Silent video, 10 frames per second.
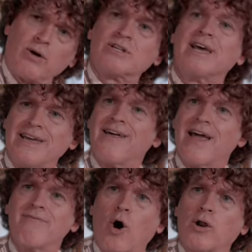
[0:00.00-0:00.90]
Ghost. Yeah,
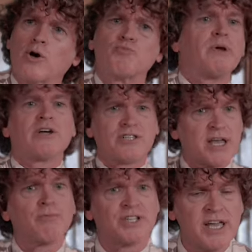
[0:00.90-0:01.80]
they have the Holy Ghost because
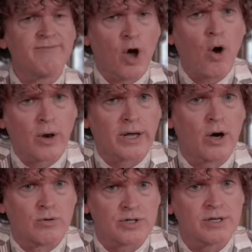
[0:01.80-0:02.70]
they received the Holy
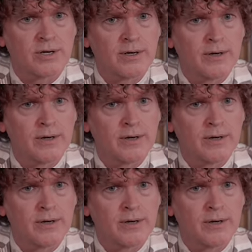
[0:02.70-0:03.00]
Ghost.